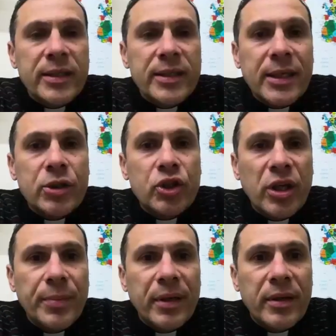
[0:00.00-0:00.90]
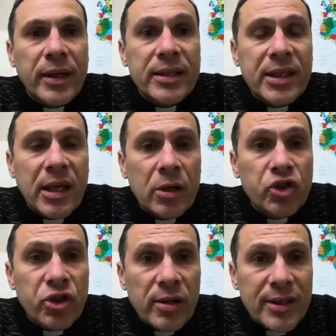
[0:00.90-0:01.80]
residential buildings,
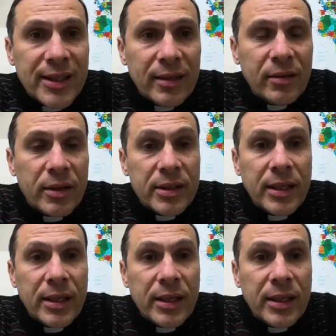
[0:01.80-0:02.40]
cultural centers,